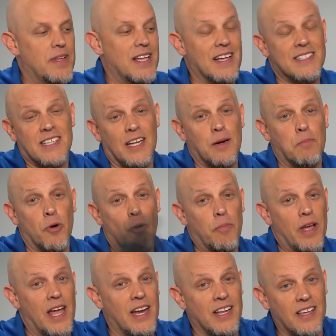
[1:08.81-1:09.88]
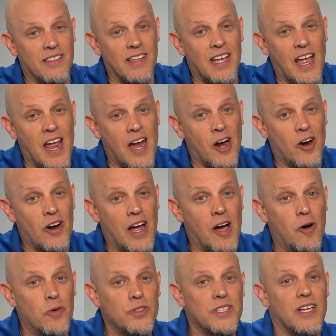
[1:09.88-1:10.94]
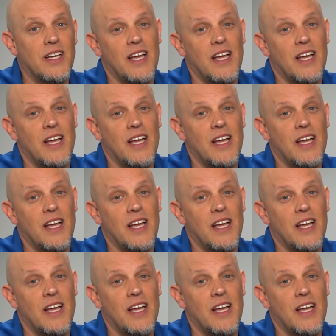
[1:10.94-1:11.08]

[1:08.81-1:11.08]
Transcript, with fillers: That's gonna burp any of the air out.